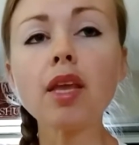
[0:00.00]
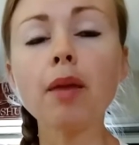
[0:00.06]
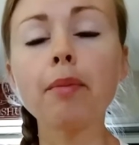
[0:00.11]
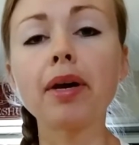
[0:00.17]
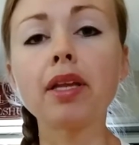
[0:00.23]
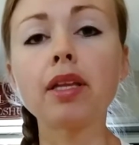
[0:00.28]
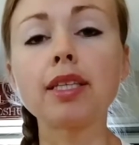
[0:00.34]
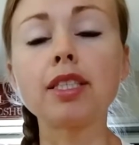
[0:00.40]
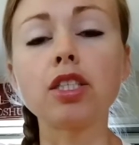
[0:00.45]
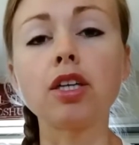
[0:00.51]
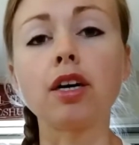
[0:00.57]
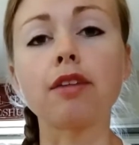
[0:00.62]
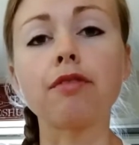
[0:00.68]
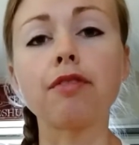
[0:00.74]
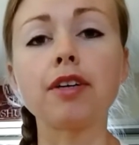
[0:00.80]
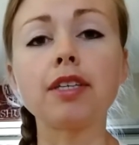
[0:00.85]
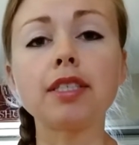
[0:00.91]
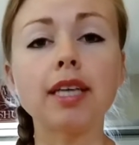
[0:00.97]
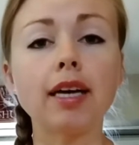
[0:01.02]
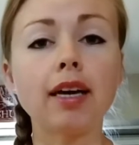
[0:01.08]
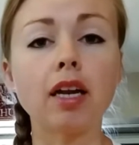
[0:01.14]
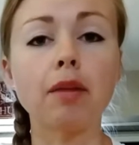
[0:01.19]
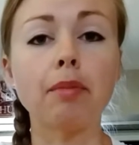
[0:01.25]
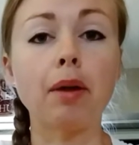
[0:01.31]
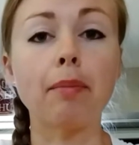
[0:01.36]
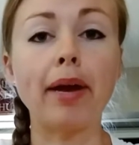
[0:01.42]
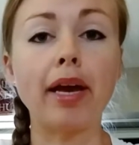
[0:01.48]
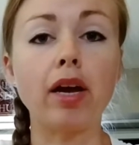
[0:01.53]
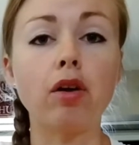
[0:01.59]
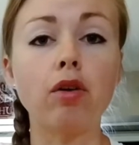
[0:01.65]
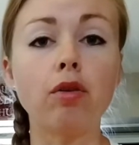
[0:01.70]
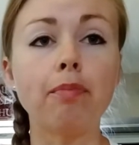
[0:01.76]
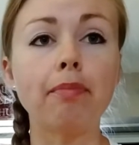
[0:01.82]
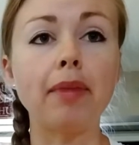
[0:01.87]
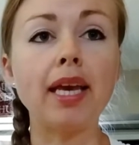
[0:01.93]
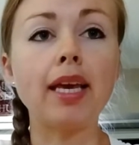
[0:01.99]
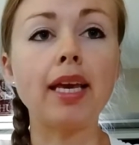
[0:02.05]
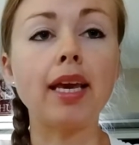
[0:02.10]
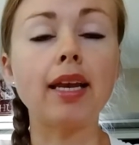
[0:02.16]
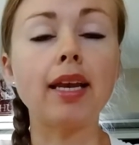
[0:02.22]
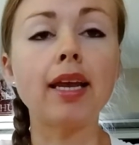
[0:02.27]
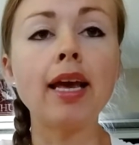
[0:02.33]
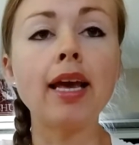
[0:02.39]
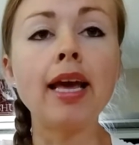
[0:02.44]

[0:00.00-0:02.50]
But let's talk for a second about my homemaking.